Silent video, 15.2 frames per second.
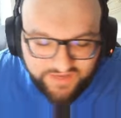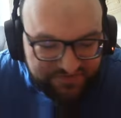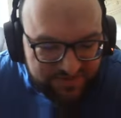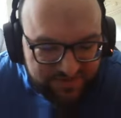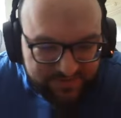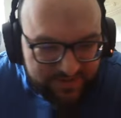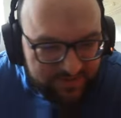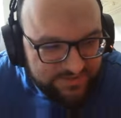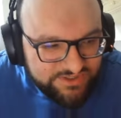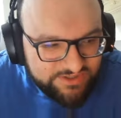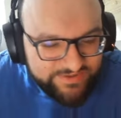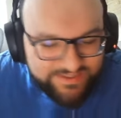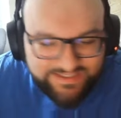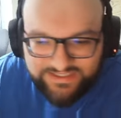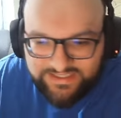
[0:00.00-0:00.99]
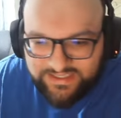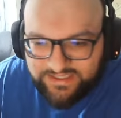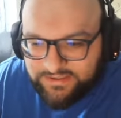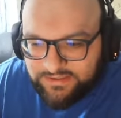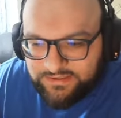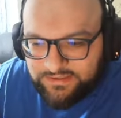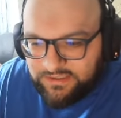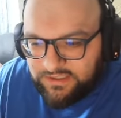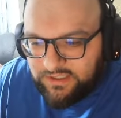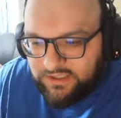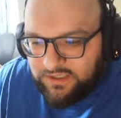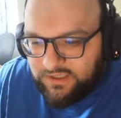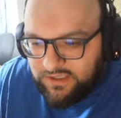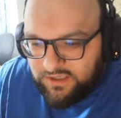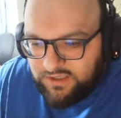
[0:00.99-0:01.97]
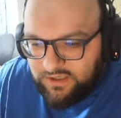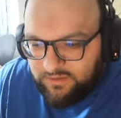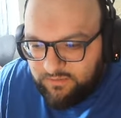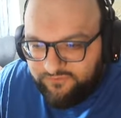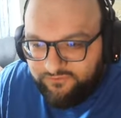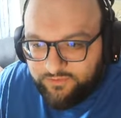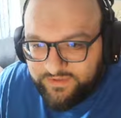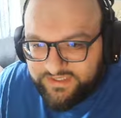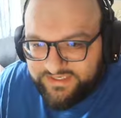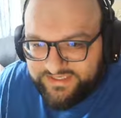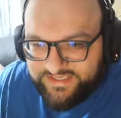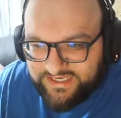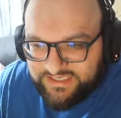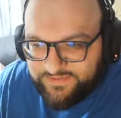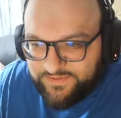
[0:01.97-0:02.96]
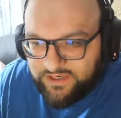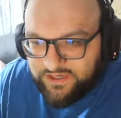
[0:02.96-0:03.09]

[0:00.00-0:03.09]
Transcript: life just becomes so easy then. Performance six